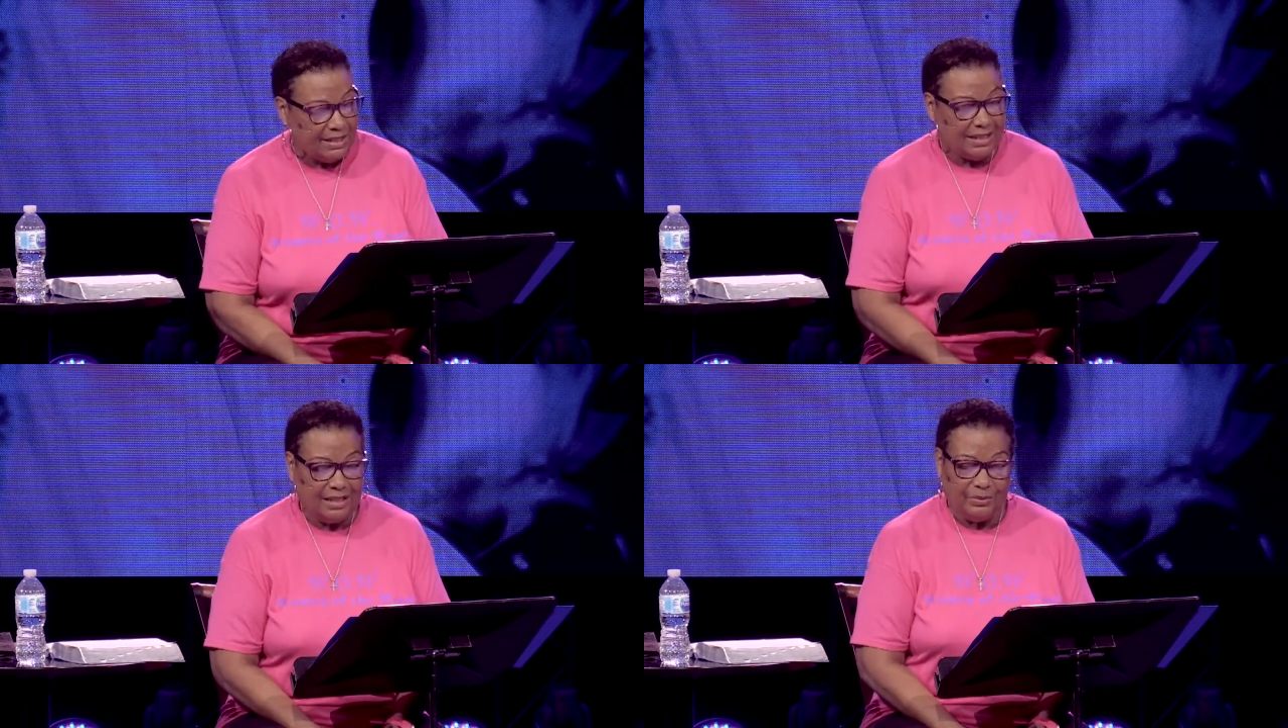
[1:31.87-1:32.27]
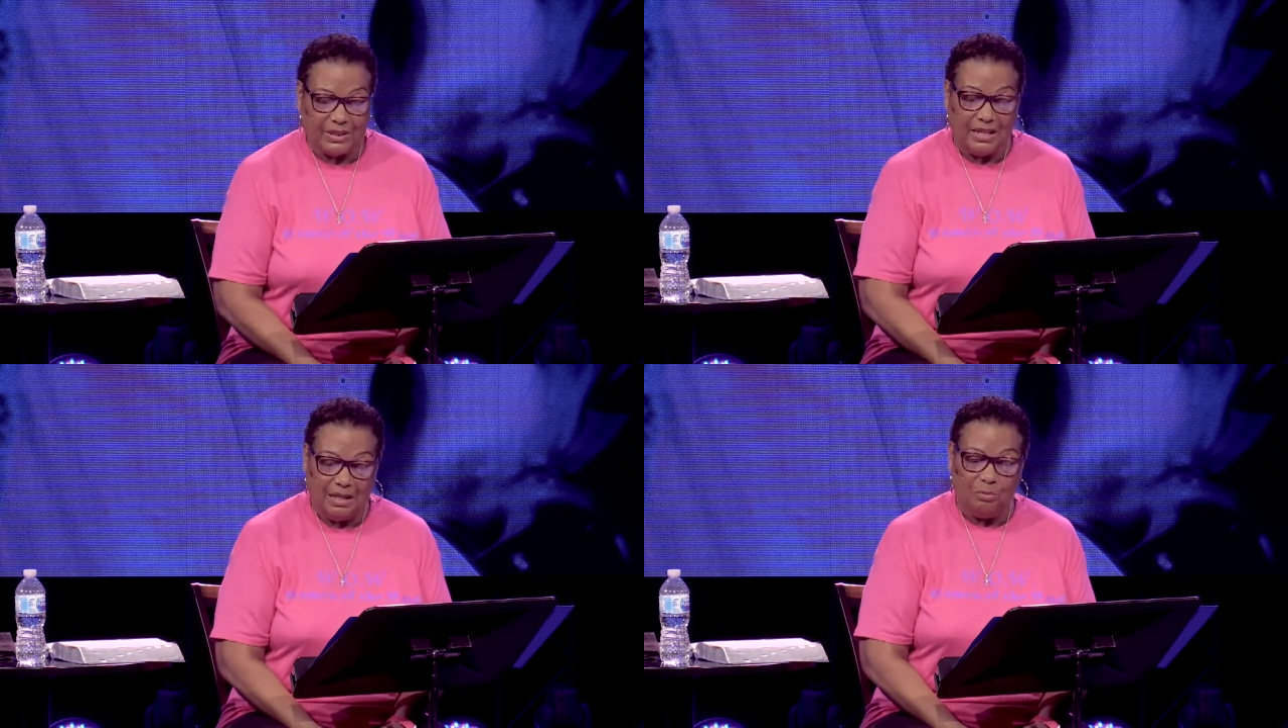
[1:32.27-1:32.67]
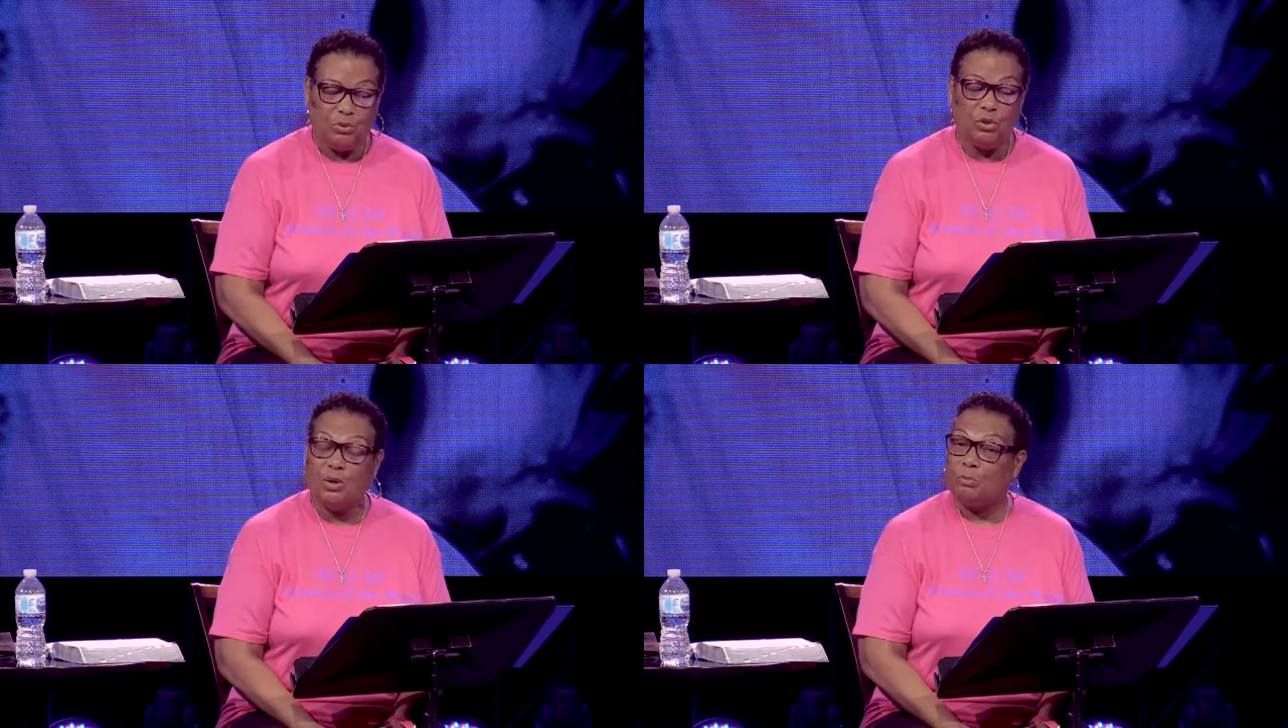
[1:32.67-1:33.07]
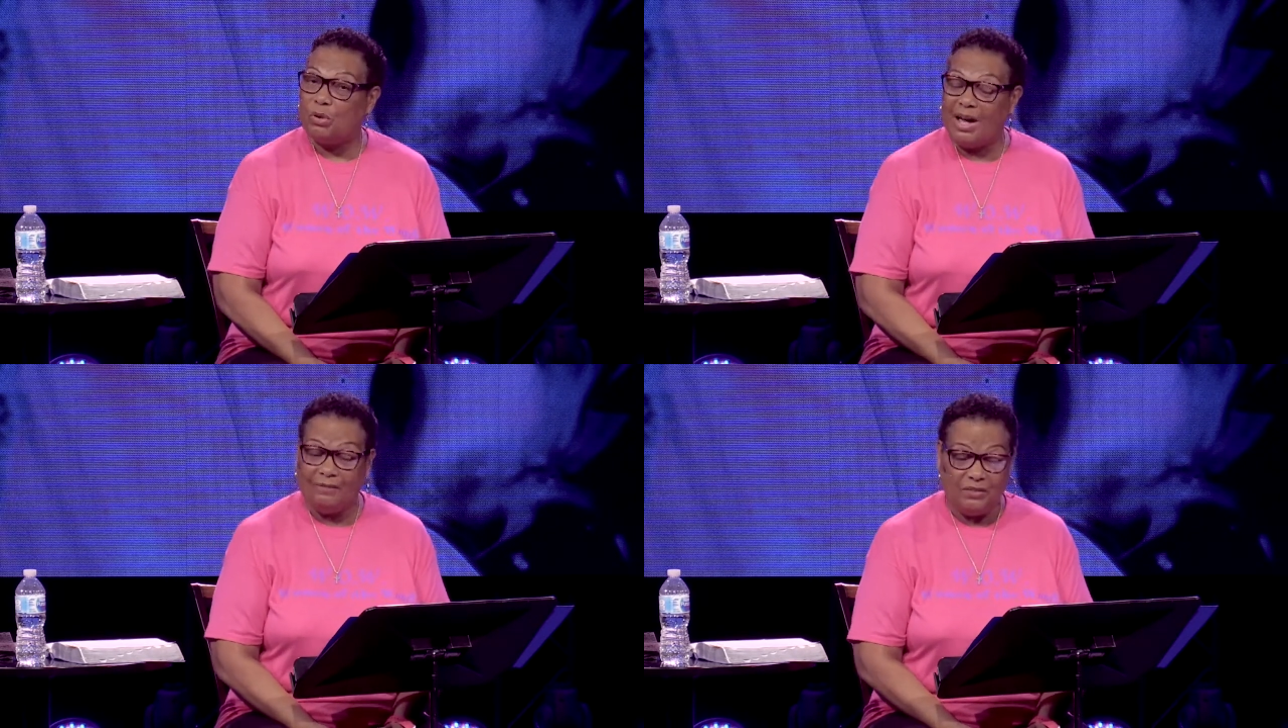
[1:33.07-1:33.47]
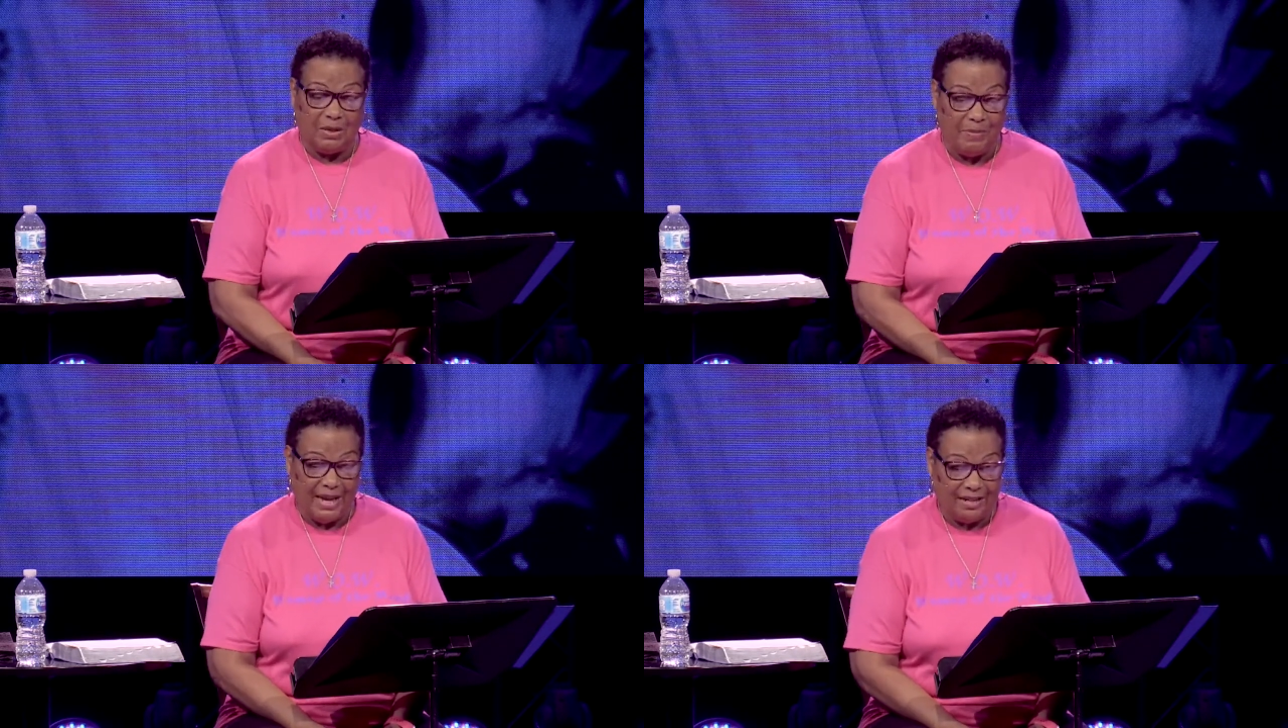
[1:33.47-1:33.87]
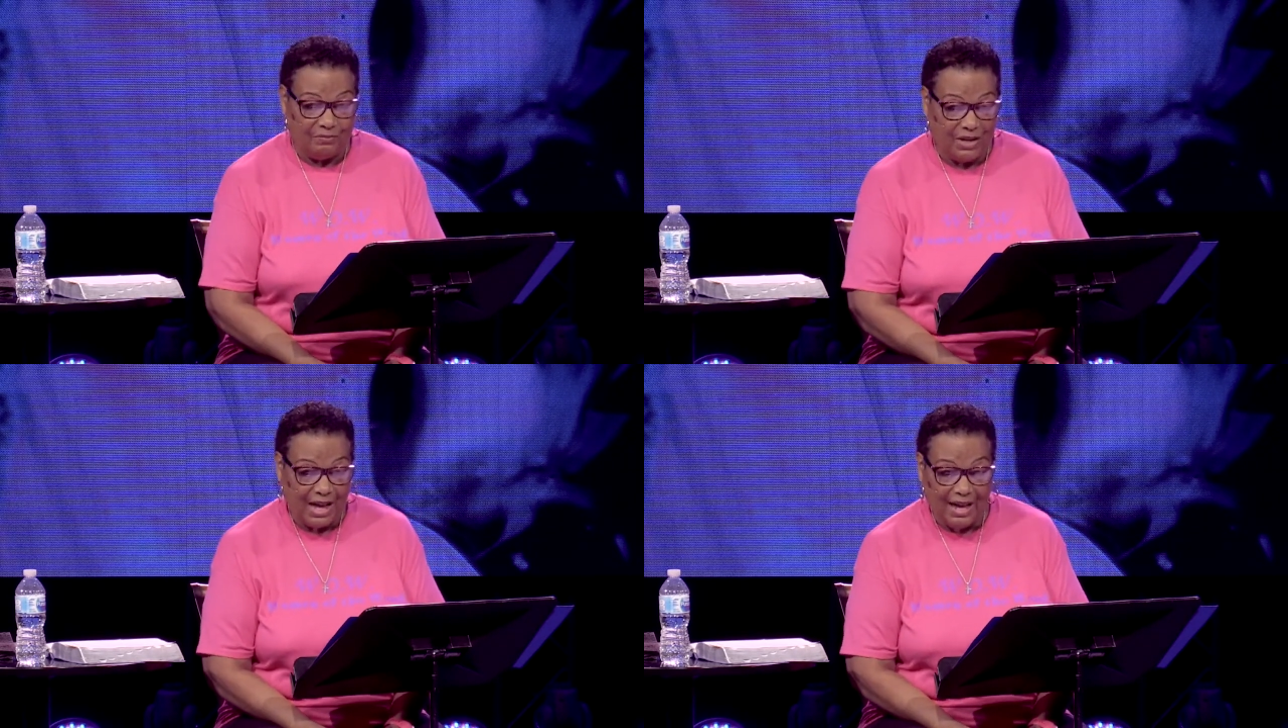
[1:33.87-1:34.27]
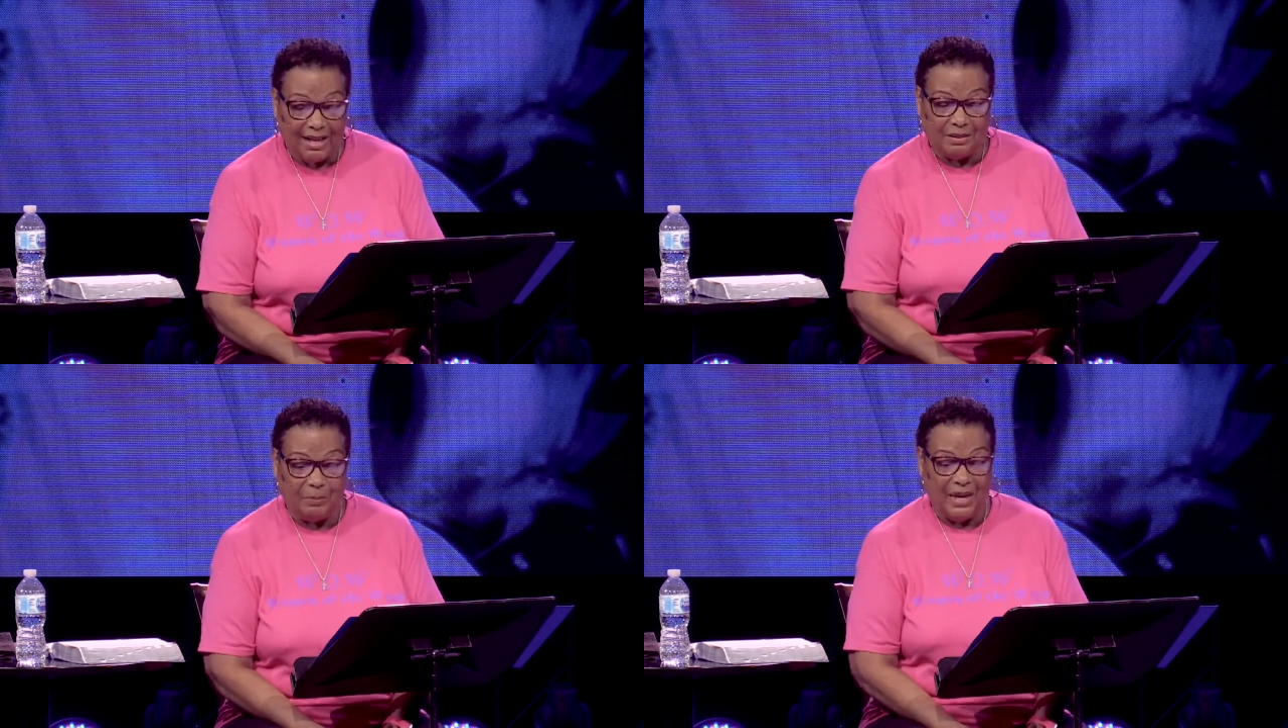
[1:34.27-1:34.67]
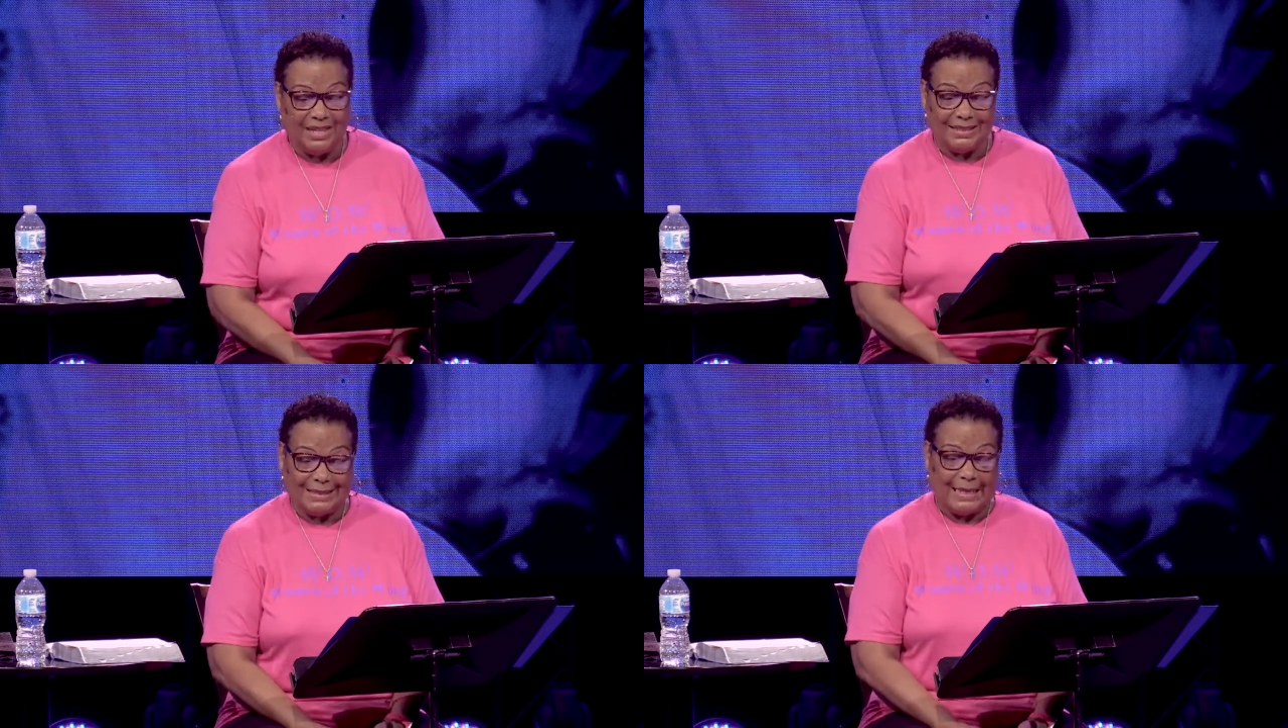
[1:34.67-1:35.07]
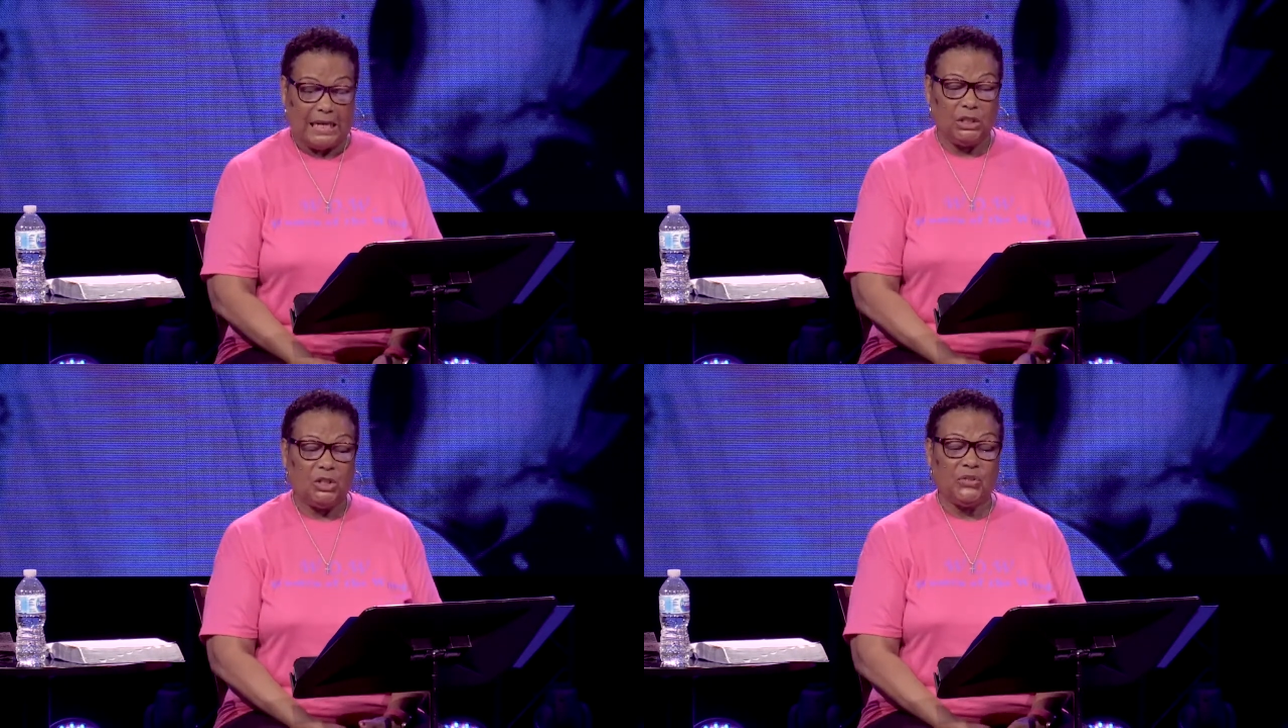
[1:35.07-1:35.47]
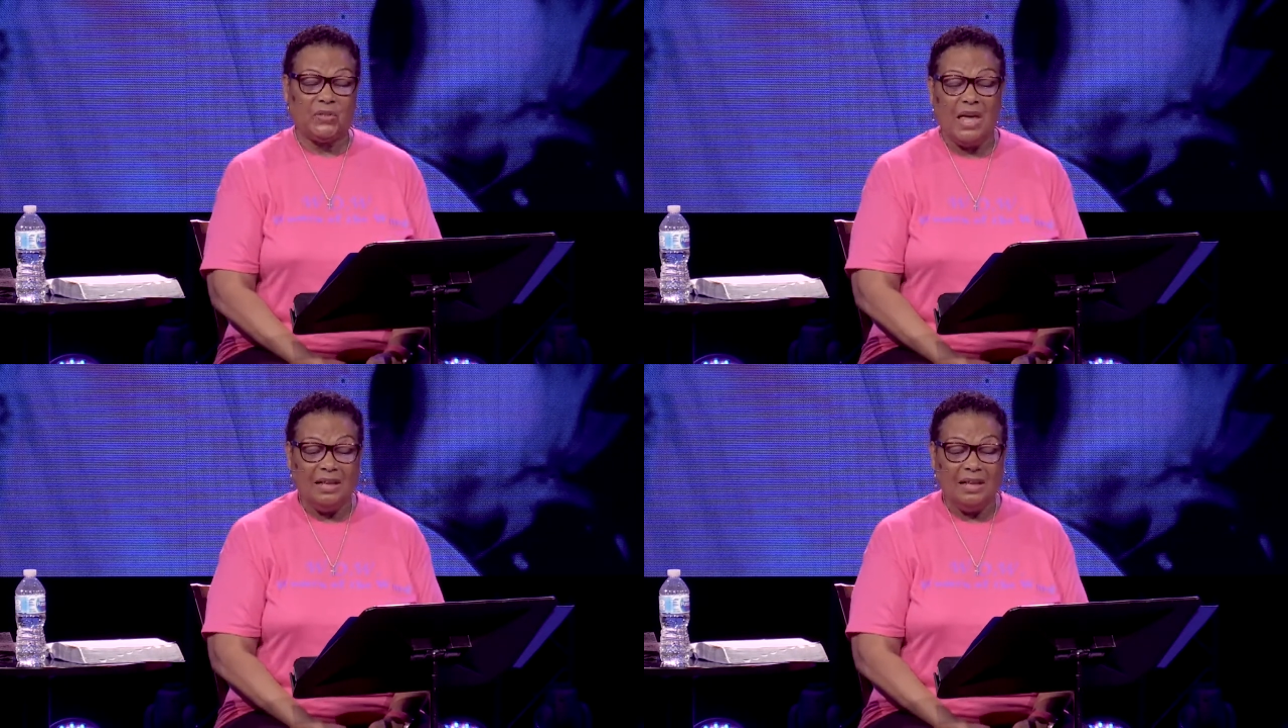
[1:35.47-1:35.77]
that he was a Hebrew, a prophet, a man of God, the pagan sailors,